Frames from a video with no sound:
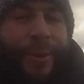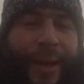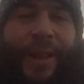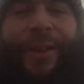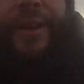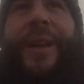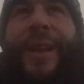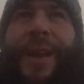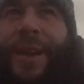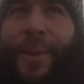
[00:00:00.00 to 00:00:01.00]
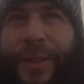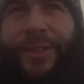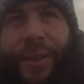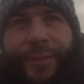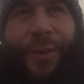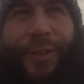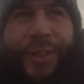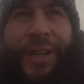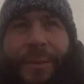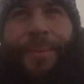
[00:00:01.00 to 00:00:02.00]
to anything, which is
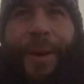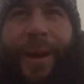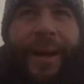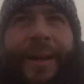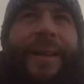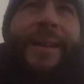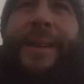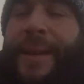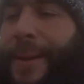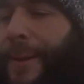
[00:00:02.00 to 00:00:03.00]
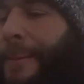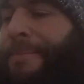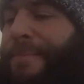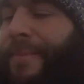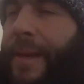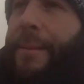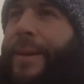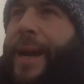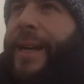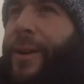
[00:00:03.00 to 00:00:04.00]
unfortunate, but I'm
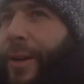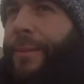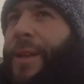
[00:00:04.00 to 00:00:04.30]
carrying on up